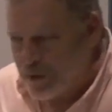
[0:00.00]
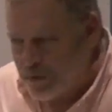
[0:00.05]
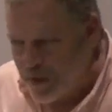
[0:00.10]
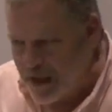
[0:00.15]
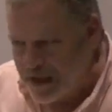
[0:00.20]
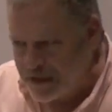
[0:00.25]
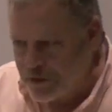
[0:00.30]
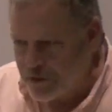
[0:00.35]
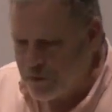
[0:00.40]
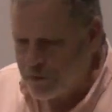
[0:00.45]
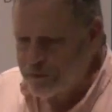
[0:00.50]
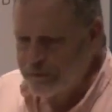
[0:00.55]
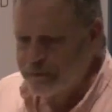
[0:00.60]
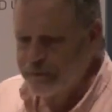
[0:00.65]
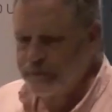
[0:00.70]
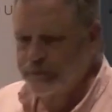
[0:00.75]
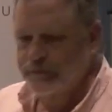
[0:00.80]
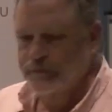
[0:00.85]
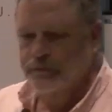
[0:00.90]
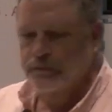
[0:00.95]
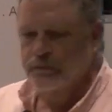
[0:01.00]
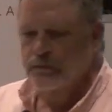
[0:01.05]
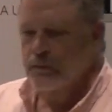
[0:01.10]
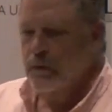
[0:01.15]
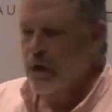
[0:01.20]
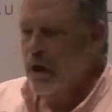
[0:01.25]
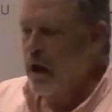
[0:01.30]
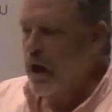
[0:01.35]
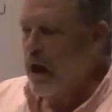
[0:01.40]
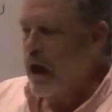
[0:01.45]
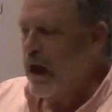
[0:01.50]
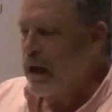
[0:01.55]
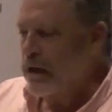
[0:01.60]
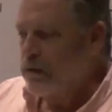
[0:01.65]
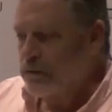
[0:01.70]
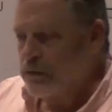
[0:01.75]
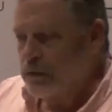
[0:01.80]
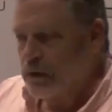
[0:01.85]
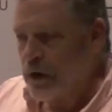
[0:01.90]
Thank you. And,